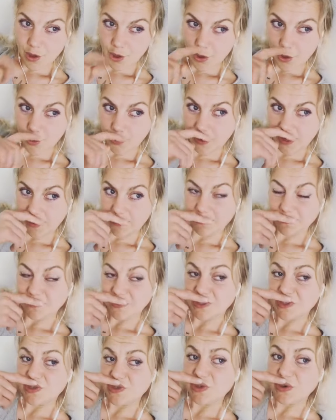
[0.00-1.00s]
Okay,
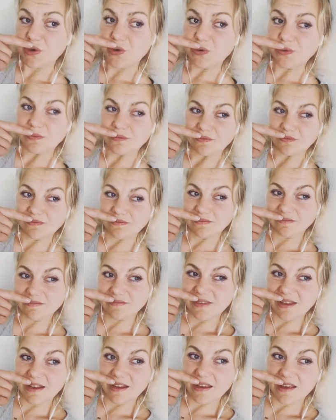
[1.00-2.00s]
so
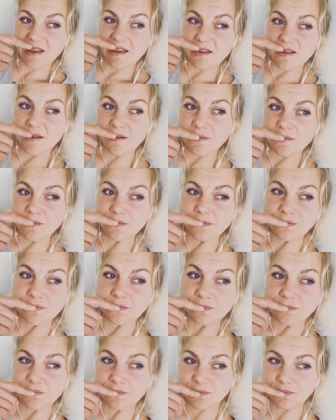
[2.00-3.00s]

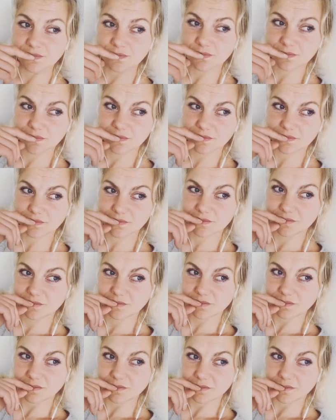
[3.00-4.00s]

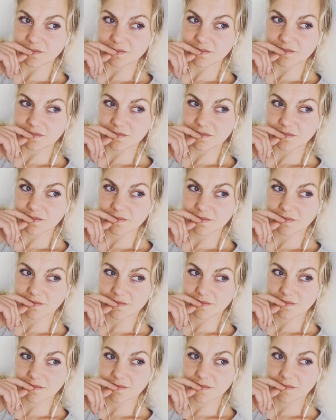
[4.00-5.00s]

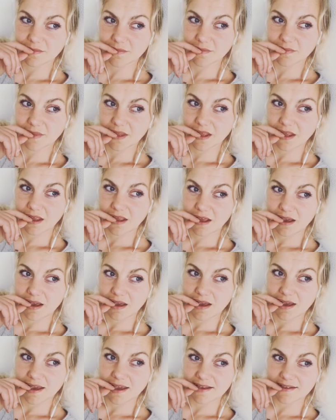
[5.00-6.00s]

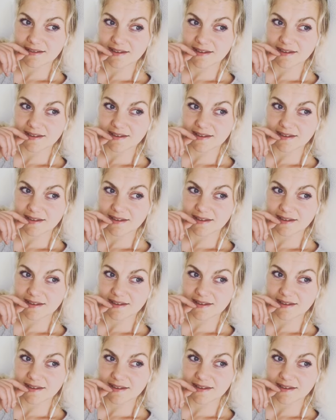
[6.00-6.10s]
as